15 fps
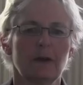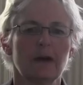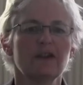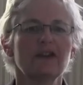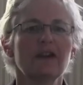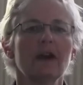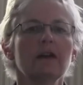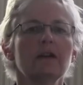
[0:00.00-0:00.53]
My
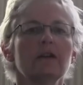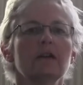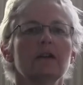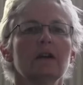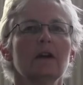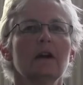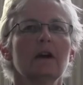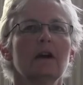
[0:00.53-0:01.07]
site
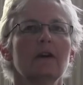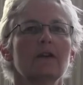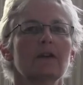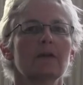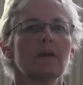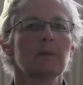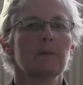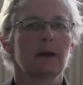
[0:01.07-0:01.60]

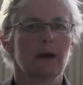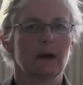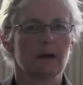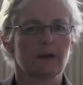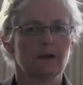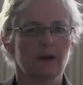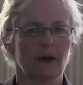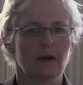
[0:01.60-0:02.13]
from the
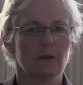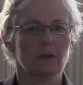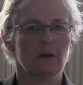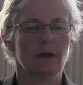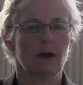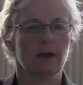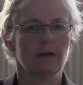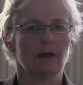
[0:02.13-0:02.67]
past, I would
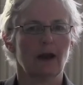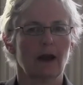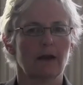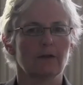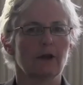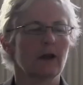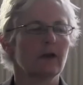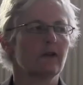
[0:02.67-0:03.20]
like to
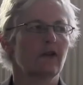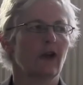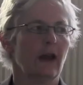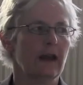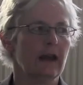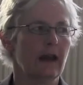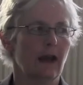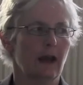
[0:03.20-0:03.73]
have a
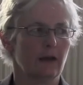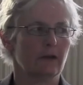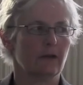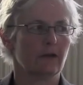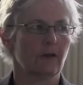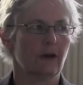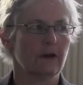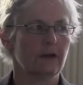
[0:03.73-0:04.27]
day
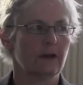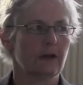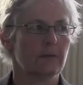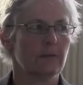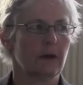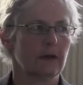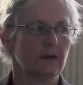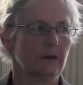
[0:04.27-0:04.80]
excavating at
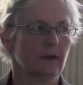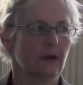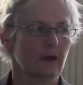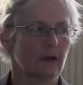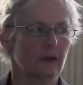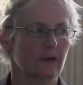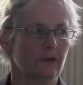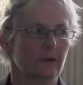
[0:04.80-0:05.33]
Maiden
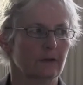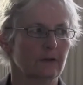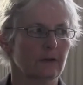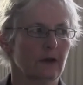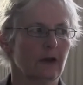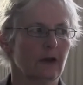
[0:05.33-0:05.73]
Castle